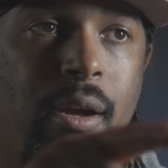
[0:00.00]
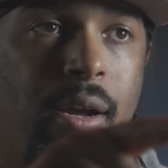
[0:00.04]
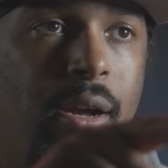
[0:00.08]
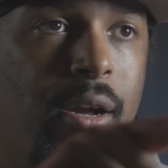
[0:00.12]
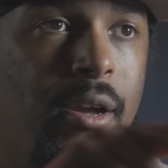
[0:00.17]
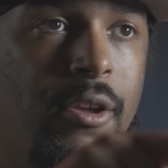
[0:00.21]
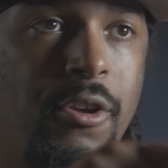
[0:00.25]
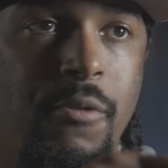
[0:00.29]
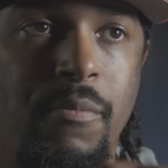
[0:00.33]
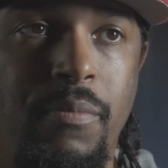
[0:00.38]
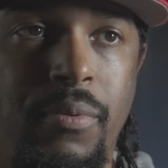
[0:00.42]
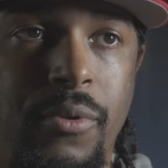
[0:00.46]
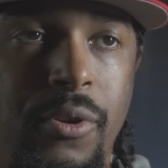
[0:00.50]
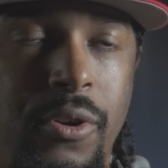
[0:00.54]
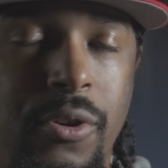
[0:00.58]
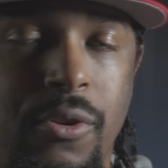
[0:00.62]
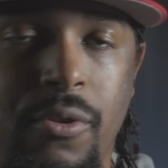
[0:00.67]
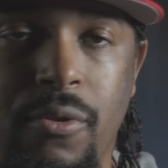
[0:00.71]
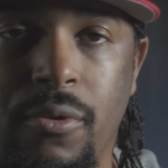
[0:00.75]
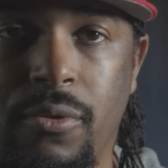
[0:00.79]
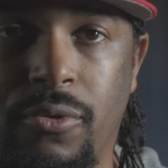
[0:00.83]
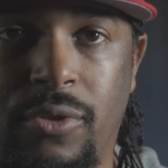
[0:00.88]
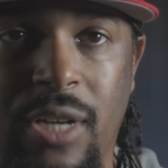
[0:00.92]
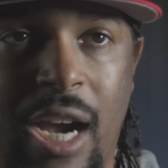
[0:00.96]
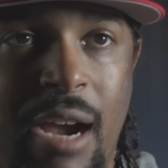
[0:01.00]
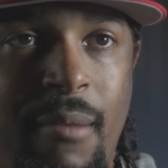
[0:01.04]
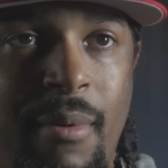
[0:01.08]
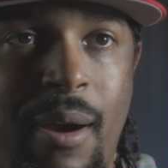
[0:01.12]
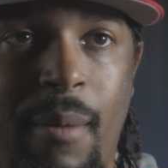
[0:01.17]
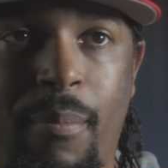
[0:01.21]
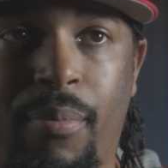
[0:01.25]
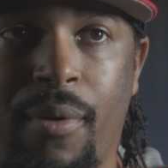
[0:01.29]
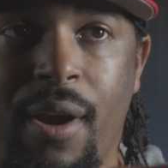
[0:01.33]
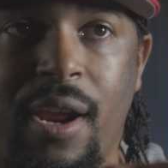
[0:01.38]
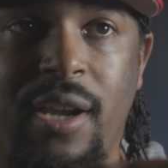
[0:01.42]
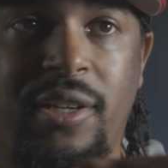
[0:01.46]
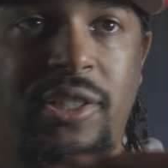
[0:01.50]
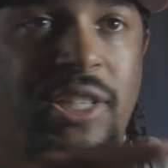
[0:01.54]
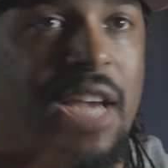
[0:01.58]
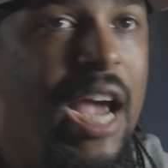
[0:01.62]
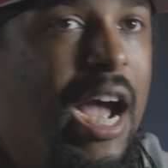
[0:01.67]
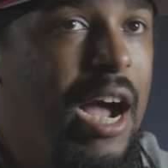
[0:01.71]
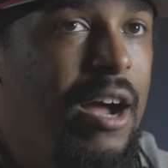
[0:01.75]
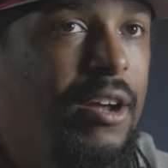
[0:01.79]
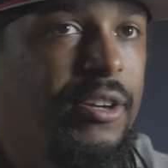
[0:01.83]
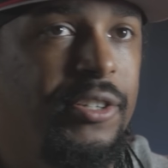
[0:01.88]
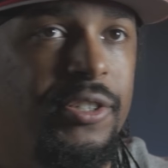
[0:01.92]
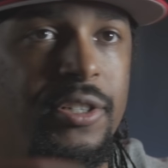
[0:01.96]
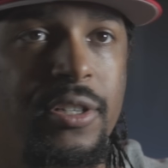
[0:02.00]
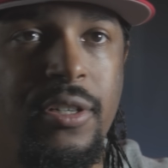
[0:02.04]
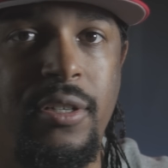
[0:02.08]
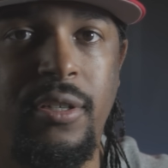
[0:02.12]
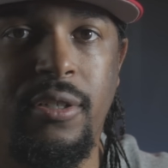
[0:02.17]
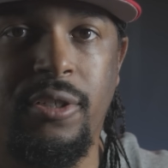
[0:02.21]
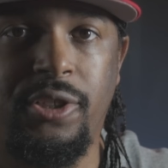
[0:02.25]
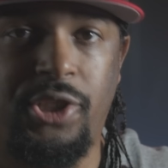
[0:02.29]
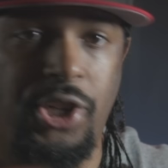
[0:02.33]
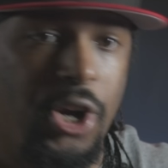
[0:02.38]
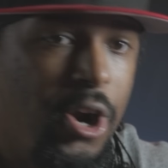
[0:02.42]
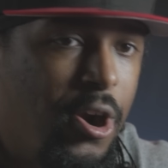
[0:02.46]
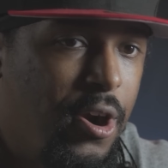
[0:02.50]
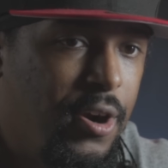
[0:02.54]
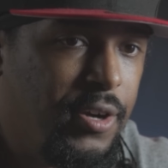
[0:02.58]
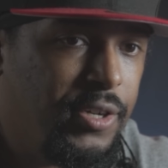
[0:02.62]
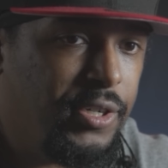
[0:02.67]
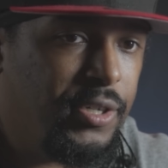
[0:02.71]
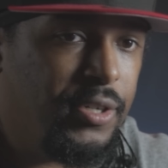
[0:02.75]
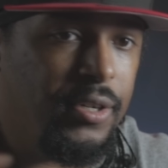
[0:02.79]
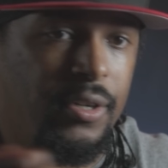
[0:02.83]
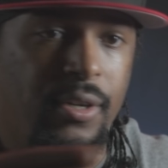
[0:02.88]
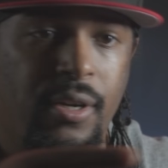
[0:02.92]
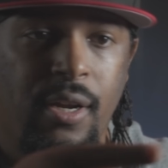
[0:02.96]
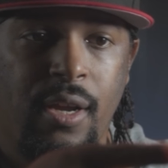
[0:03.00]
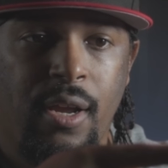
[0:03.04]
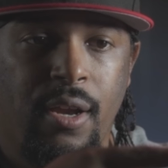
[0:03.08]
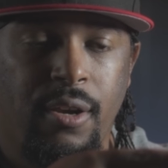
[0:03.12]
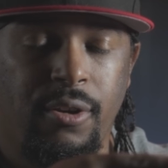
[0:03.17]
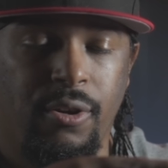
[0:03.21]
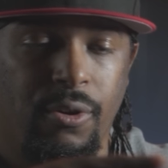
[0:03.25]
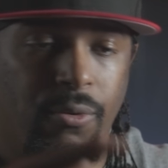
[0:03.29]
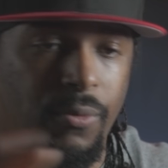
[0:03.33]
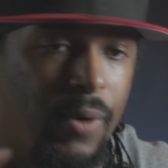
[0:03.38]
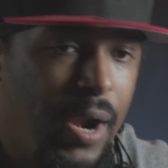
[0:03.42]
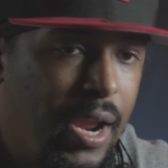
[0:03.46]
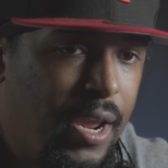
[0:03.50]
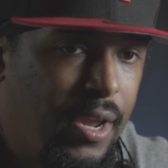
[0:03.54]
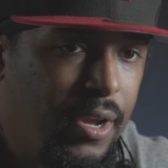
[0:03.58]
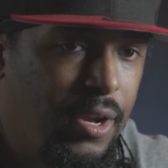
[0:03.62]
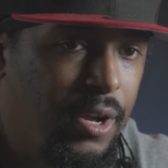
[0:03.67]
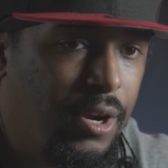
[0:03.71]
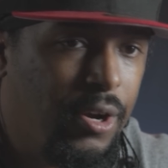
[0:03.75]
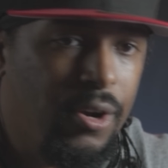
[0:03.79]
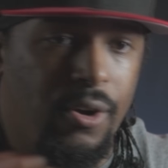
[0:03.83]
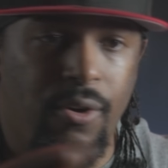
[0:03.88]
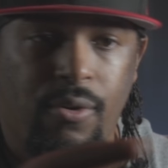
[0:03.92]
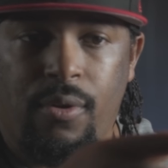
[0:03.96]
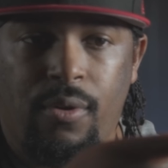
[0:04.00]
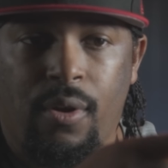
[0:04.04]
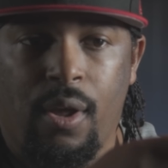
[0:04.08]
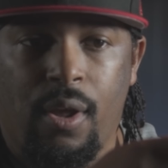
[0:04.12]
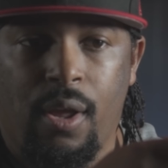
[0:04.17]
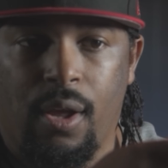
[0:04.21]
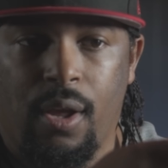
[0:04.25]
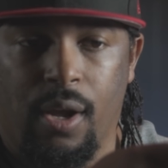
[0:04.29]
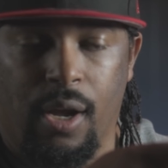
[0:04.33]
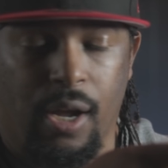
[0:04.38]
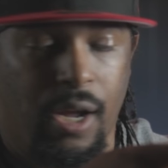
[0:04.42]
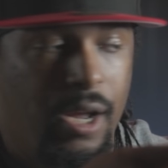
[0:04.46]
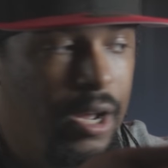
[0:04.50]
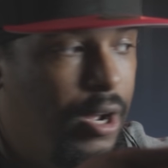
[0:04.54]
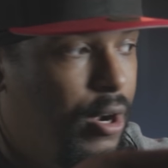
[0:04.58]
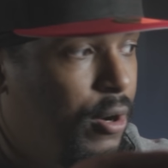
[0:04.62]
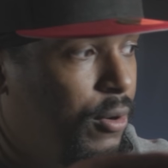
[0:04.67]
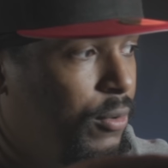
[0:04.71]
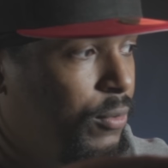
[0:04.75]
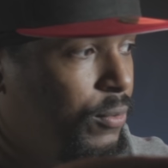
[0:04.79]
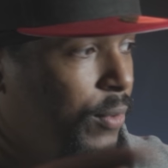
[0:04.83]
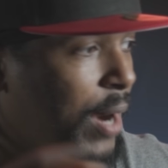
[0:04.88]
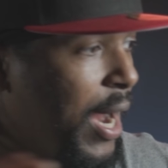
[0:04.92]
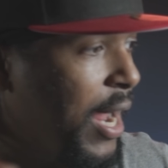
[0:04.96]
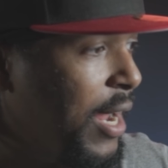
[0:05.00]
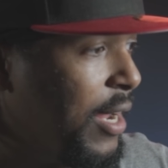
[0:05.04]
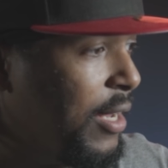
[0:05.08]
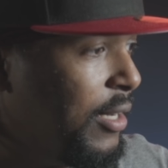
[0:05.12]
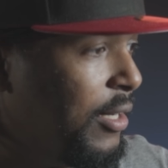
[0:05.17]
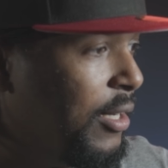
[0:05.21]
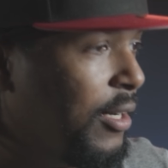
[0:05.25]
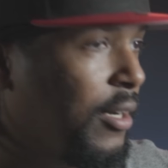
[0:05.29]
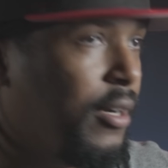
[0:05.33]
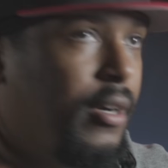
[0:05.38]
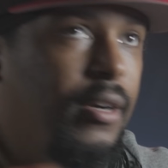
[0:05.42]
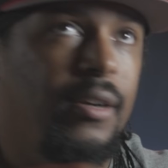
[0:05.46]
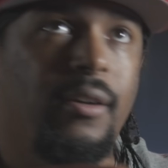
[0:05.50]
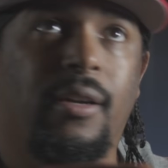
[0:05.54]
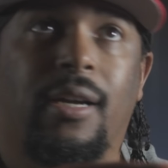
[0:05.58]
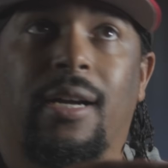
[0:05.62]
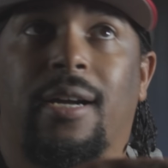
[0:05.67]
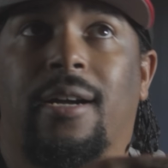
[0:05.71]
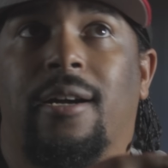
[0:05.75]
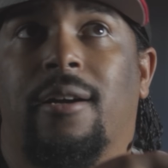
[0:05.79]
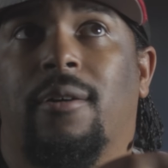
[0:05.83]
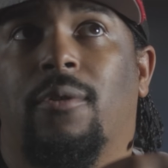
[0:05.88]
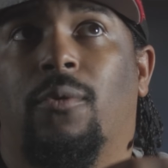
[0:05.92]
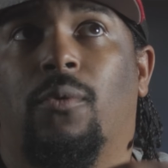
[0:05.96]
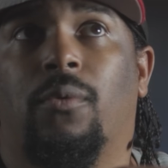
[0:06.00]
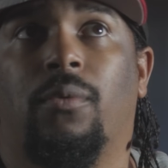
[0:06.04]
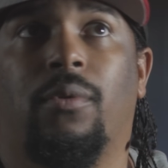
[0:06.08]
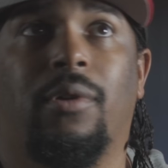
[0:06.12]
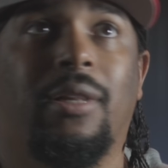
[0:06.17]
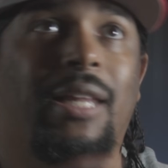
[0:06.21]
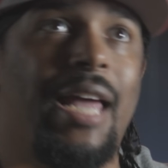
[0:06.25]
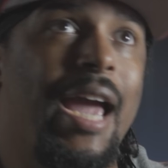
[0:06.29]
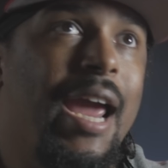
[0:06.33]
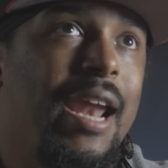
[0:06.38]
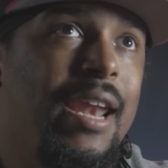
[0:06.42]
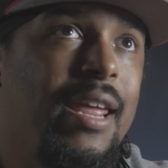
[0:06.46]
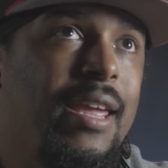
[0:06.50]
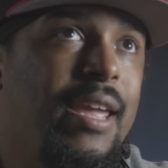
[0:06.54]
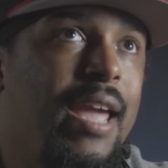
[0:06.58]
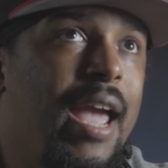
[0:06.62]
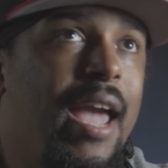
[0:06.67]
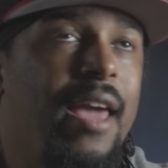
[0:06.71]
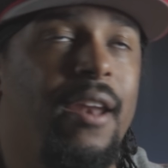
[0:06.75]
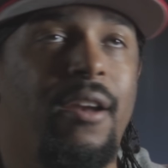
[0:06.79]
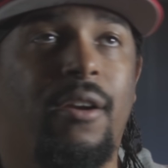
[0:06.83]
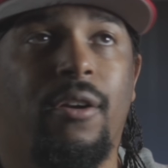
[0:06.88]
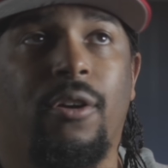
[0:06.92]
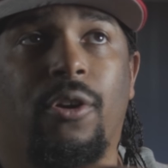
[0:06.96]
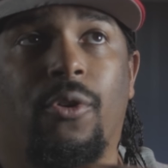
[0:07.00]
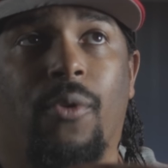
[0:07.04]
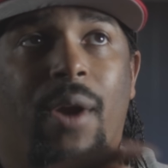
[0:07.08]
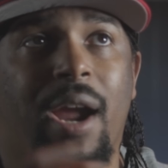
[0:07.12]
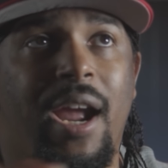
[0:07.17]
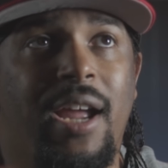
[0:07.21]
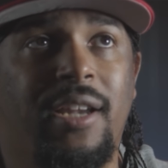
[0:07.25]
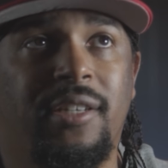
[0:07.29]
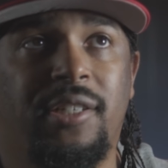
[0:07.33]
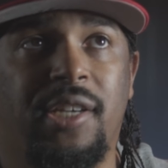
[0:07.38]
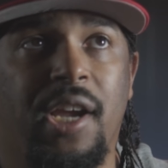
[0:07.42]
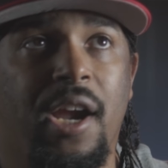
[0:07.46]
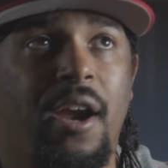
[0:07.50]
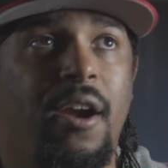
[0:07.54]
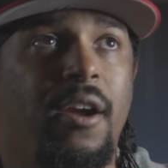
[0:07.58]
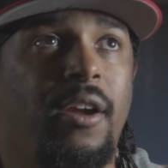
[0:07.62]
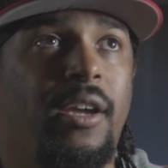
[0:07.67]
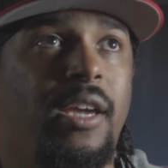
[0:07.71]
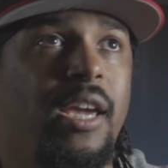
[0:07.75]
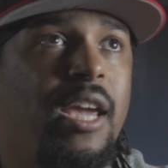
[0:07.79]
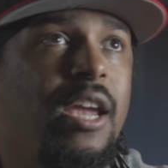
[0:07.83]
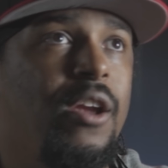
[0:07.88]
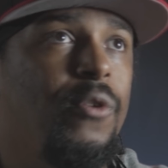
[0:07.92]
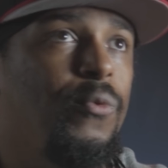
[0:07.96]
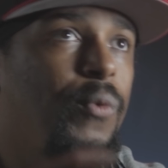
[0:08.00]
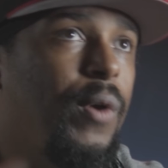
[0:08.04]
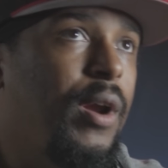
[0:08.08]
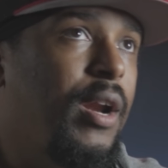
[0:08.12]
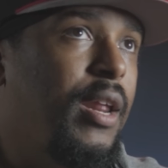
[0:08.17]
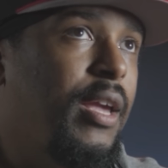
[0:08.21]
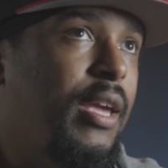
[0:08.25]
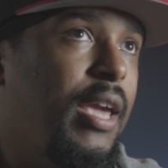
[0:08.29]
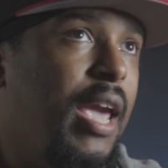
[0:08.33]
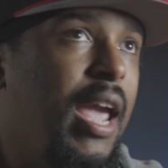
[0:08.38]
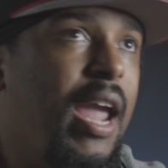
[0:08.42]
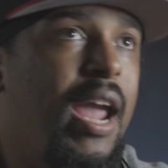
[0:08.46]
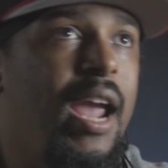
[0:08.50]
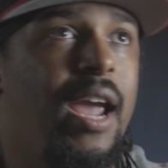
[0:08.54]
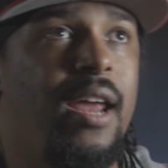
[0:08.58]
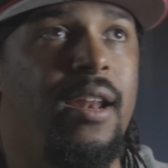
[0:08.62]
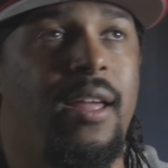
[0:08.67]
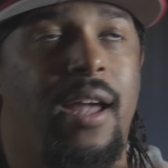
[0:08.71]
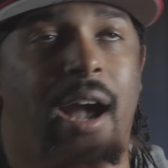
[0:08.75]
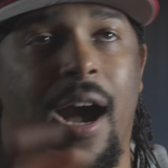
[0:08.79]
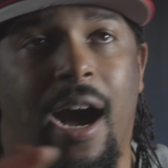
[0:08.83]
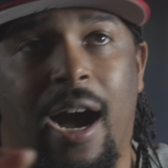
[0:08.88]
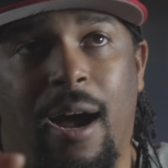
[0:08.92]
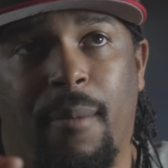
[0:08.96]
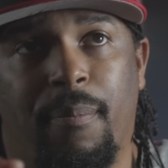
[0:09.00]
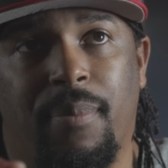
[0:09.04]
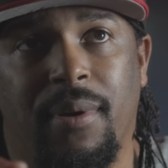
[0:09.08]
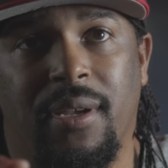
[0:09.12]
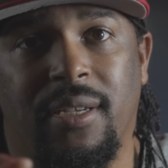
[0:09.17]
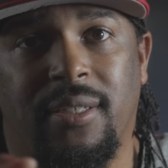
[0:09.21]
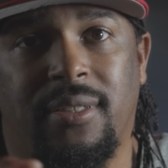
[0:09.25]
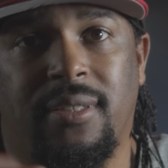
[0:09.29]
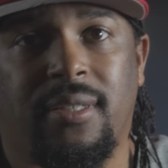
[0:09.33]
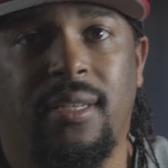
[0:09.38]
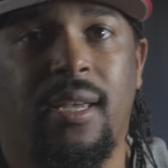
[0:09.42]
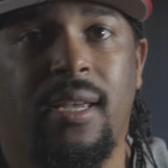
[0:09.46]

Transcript: You can do drive-by brake Challenger, Charger, Durango, Wrangler, Gladiator, Grand Cherokee, Renegade, Compass.